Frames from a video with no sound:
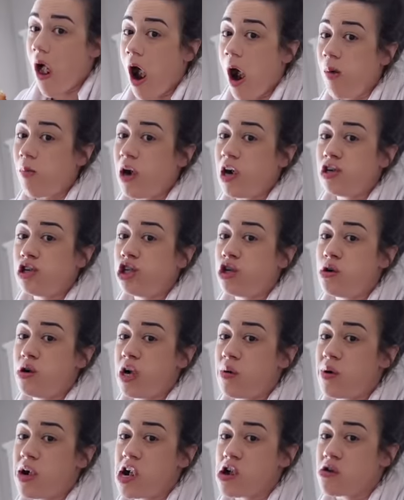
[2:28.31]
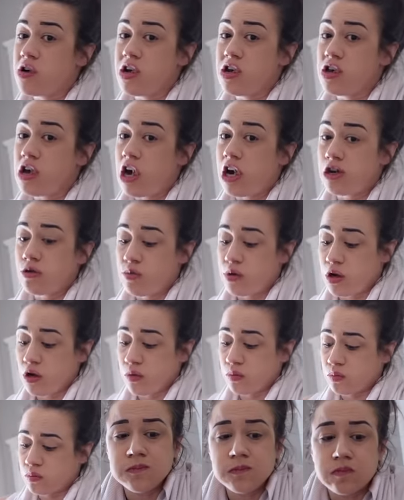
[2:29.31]
I'm not showing up hungry to the
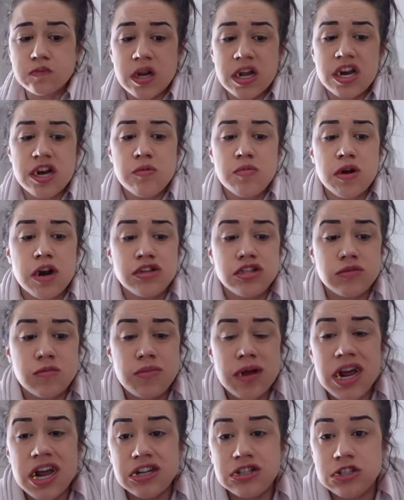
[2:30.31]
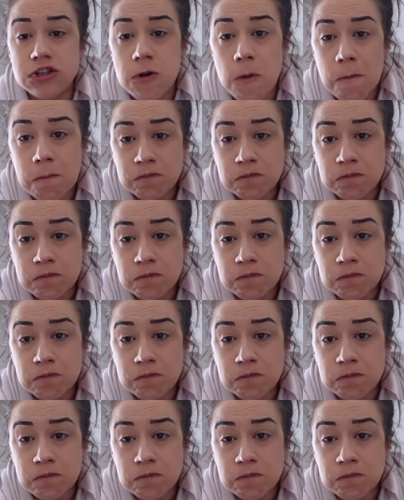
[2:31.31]
hospital. I need to put on some pants.